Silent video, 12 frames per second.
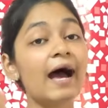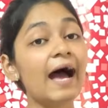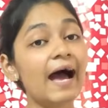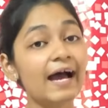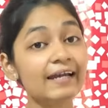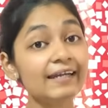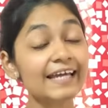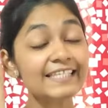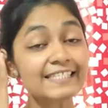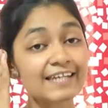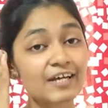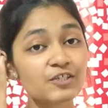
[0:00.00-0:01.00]
and
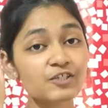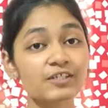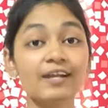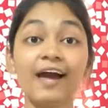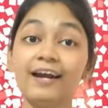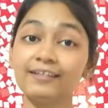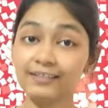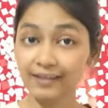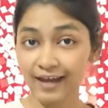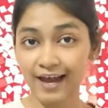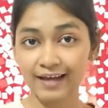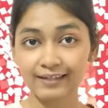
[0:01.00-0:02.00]
extension at the
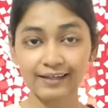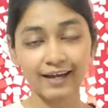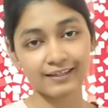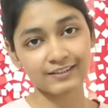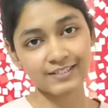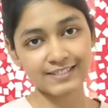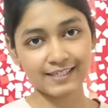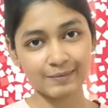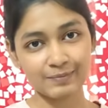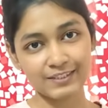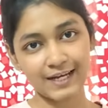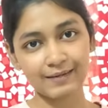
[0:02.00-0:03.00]
head at the
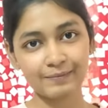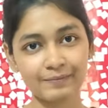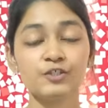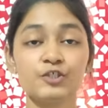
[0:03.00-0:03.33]
same time.